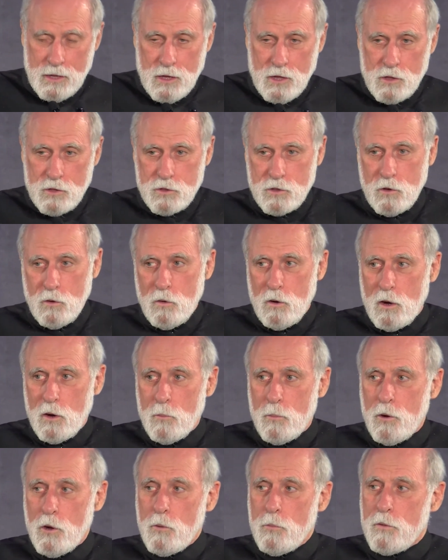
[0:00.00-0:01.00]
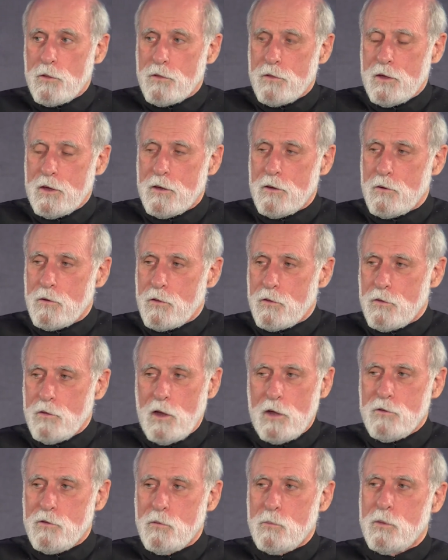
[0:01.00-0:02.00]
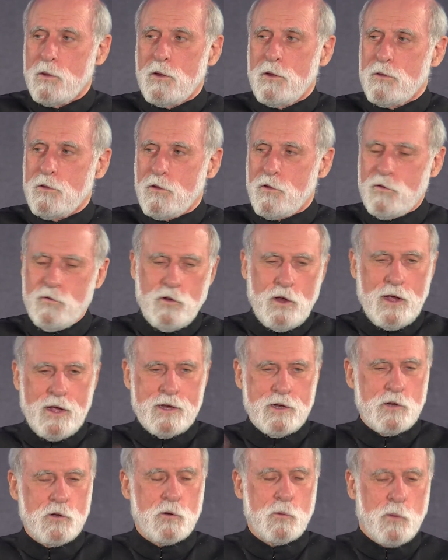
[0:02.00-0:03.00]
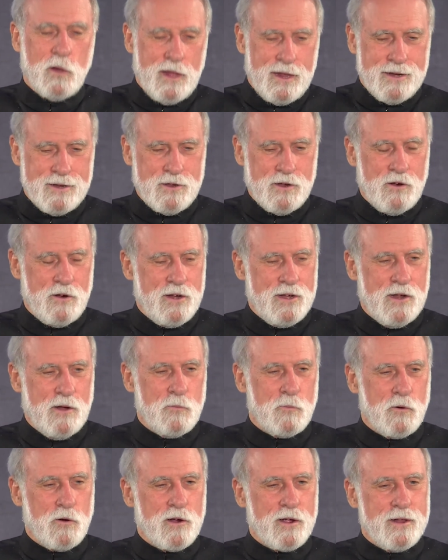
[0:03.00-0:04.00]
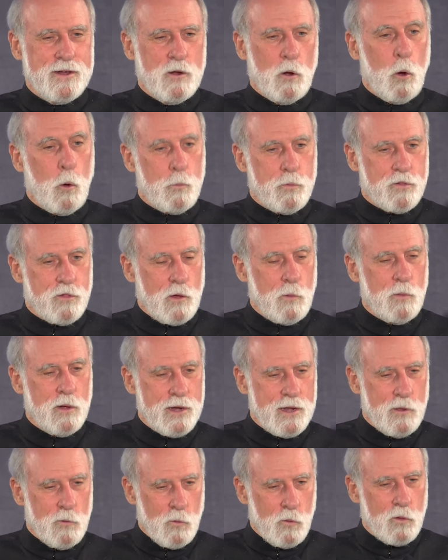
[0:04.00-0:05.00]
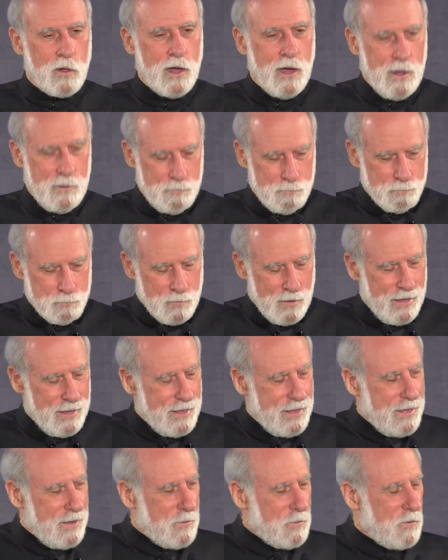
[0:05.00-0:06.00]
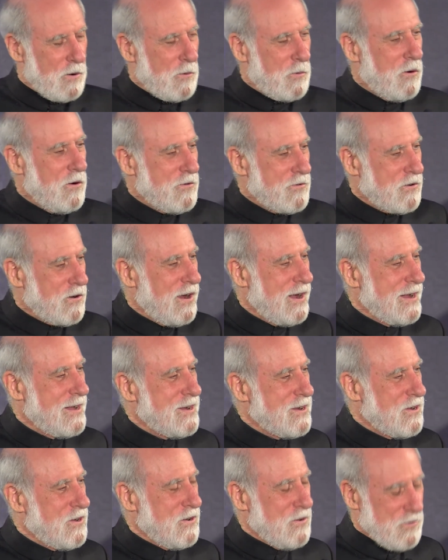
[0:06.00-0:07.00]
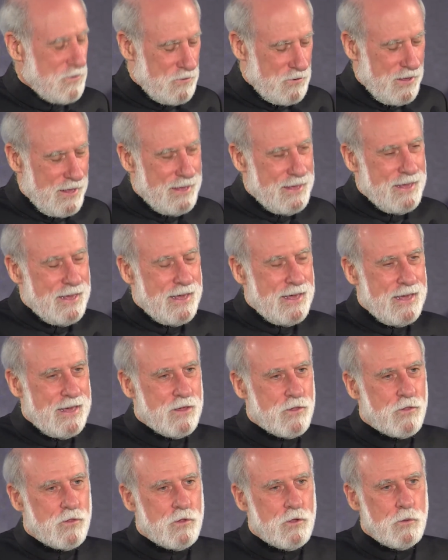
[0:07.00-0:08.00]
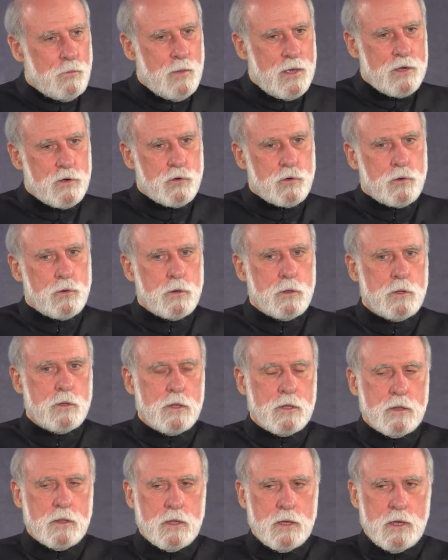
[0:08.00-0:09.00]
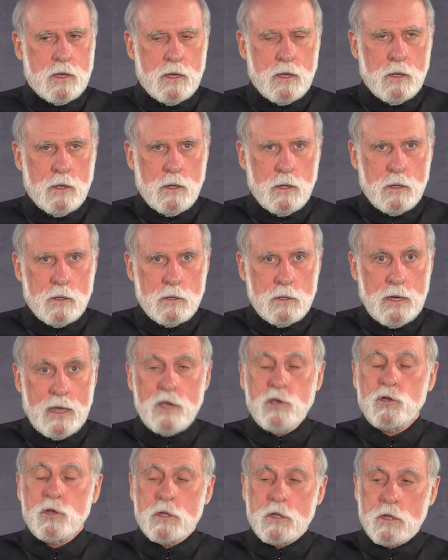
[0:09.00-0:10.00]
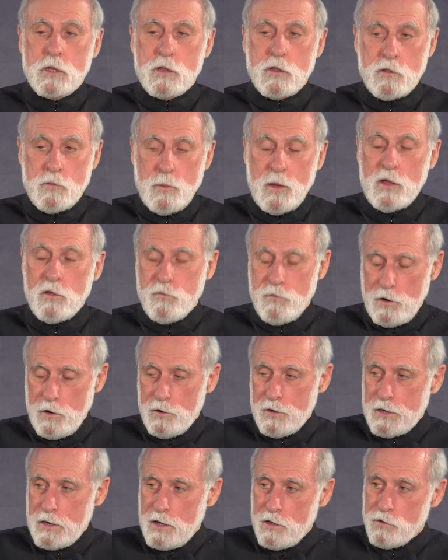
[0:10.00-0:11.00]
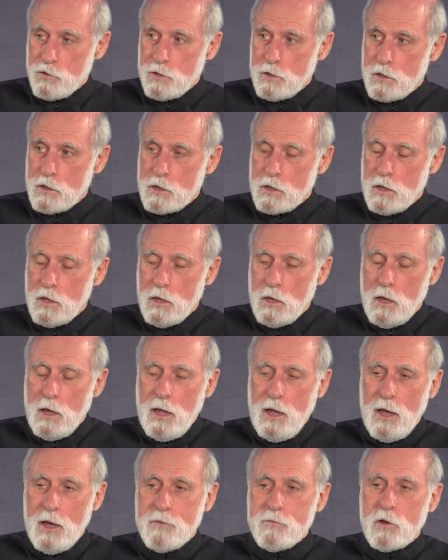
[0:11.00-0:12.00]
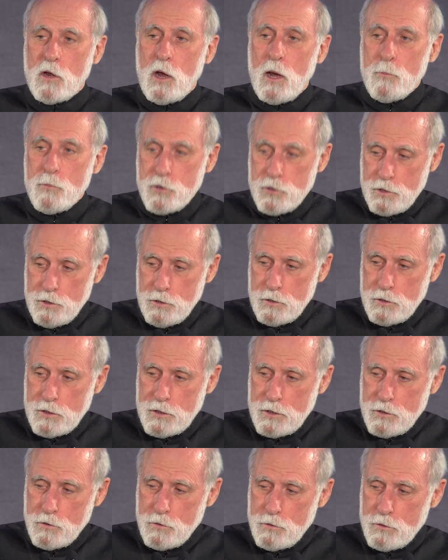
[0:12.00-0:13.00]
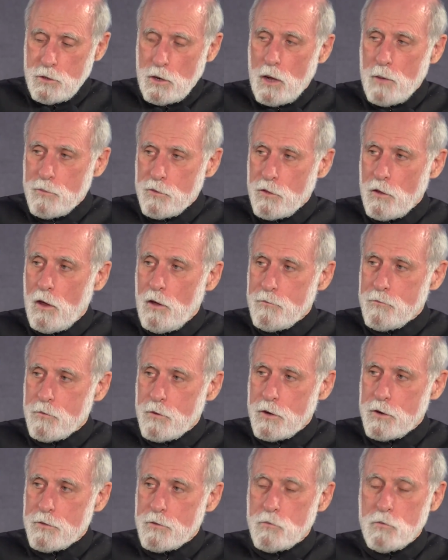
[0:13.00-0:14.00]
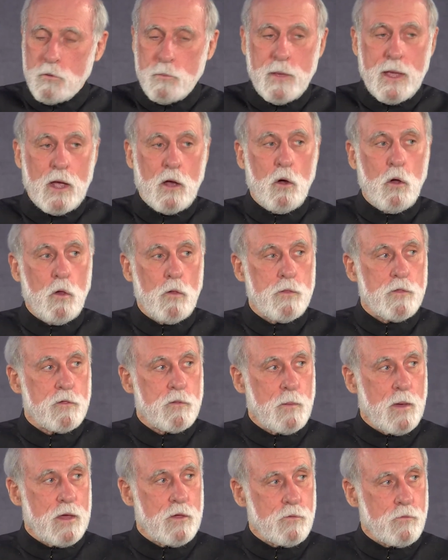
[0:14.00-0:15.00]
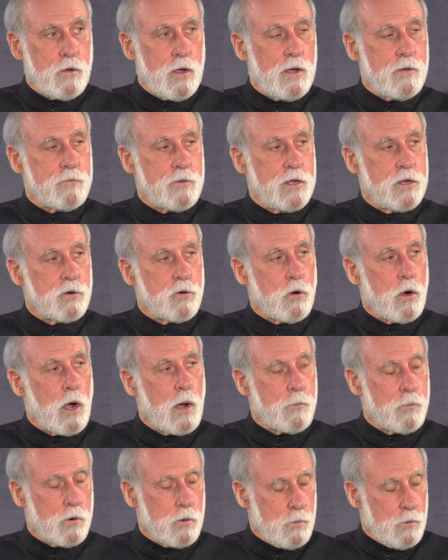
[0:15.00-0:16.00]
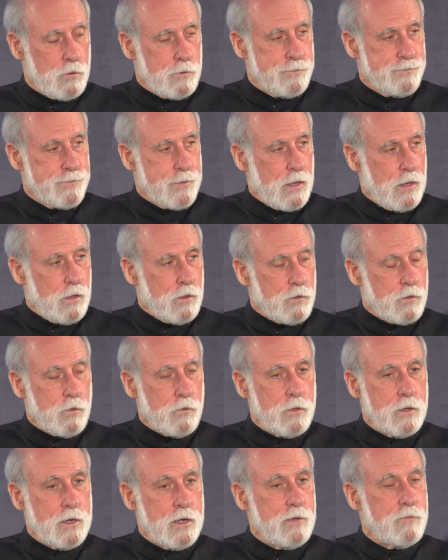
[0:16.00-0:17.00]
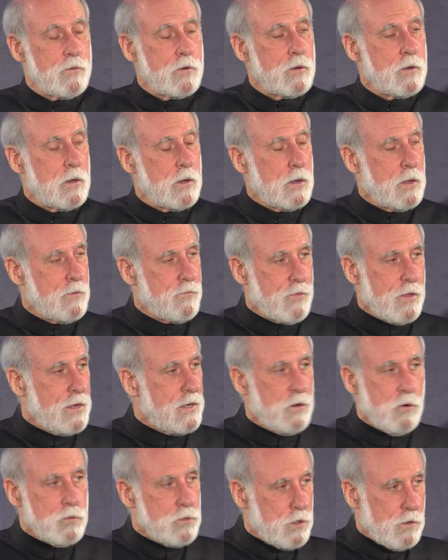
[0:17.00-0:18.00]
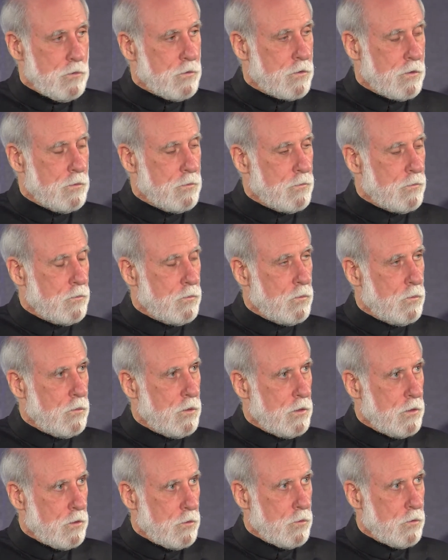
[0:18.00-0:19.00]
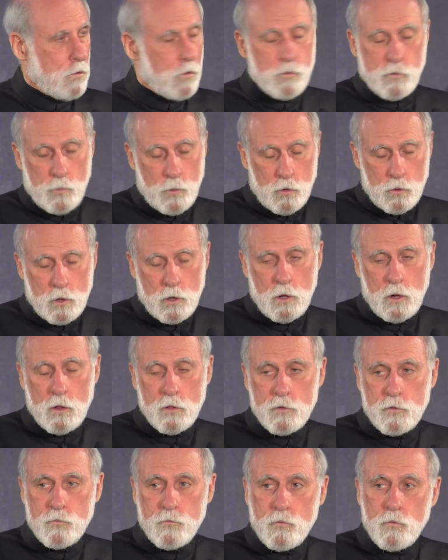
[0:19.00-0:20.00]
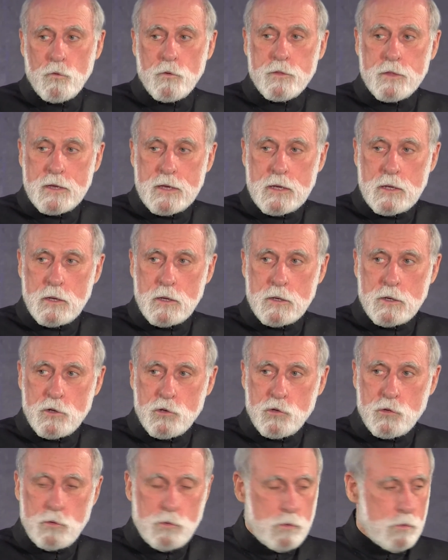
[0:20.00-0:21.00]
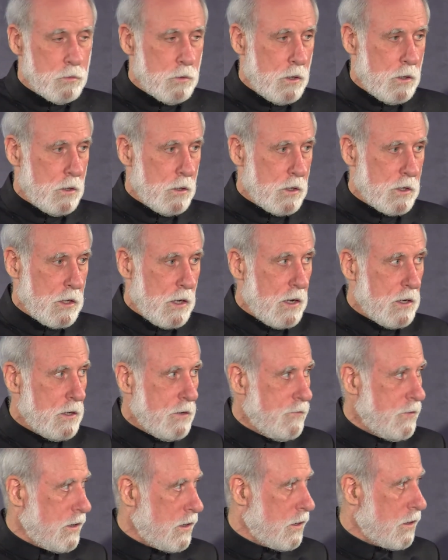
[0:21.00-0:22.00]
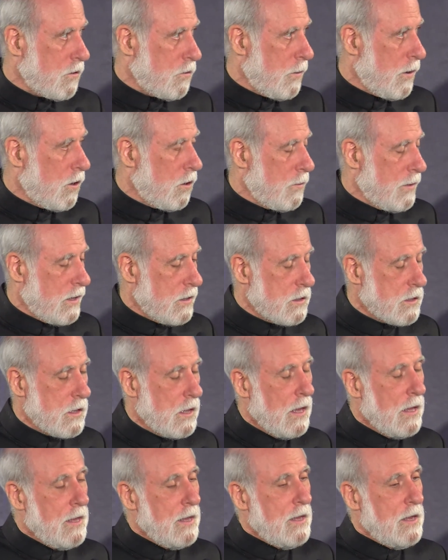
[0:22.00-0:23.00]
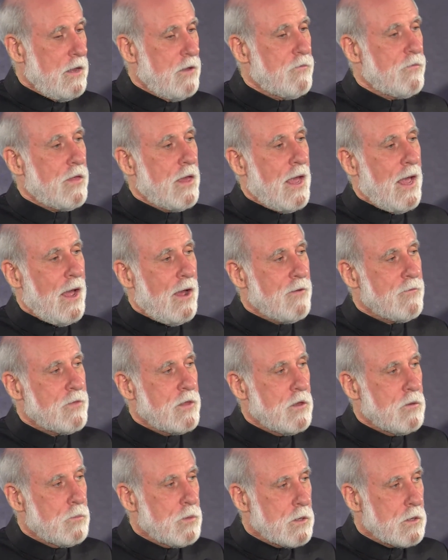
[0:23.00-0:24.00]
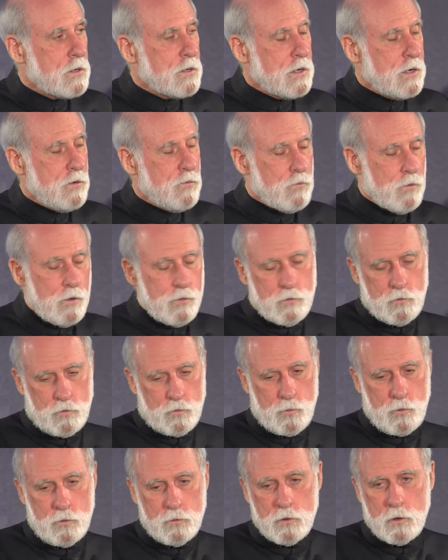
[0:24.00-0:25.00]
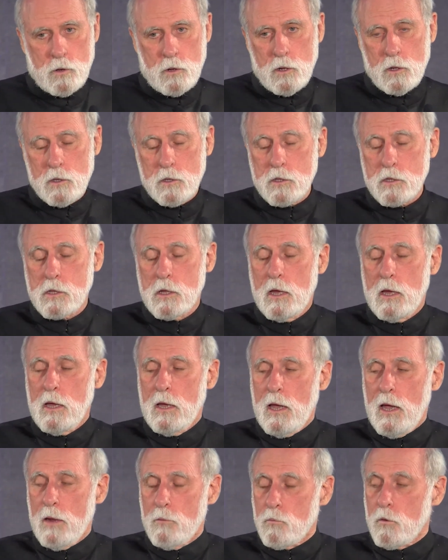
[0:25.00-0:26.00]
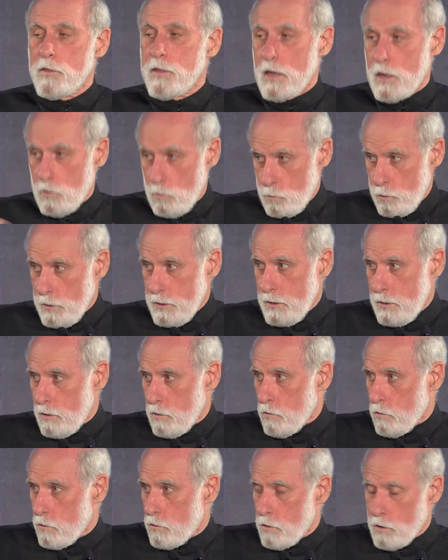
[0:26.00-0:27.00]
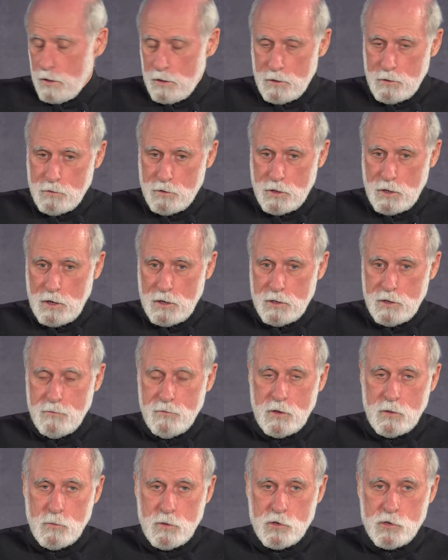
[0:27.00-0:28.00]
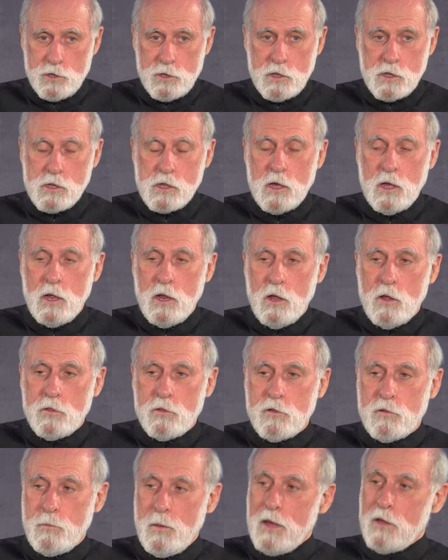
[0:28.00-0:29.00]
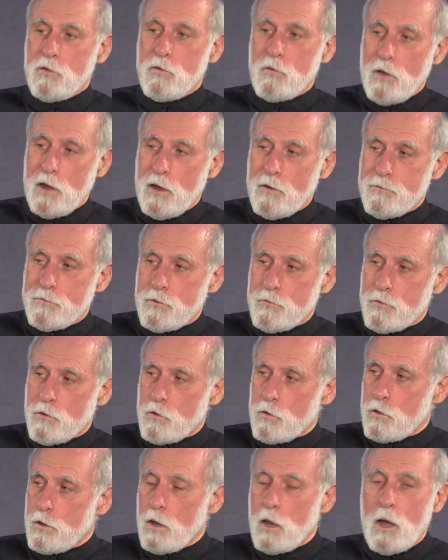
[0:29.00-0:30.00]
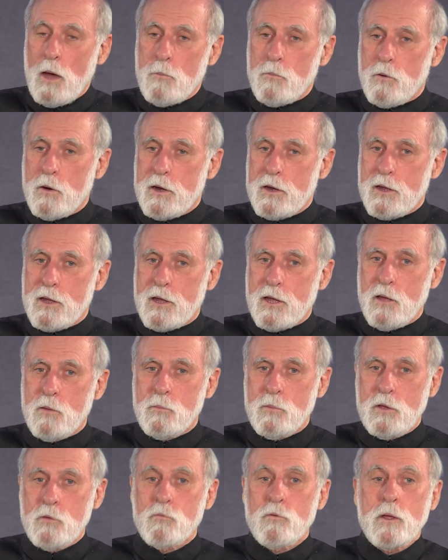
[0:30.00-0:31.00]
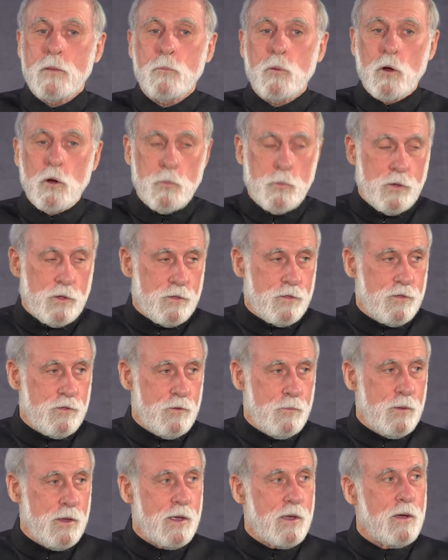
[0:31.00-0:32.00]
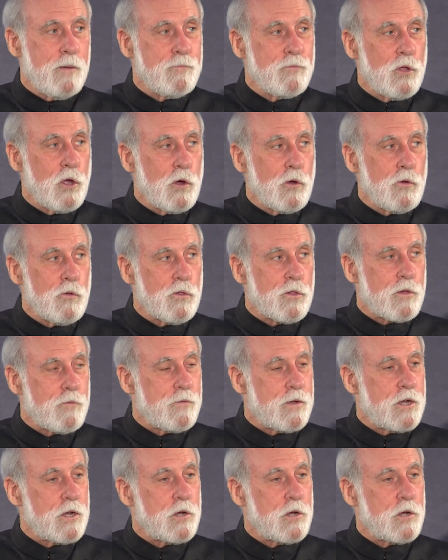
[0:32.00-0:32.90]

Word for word: So our purpose here is not to build this giant interplanetary network and hope somebody will come. What we're trying to do is to make sure that the uh, nations, the spacefaring nations, have an opportunity to adopt software that would make all the spacecraft interoperable, so that even if they don't use them, those protocols for the initial uh, scientific experiments, if they have the ability to run those protocols, and when they complete those uh, scientific missions, the spacecraft, if they're still operating, can be repurposed to become nodes of an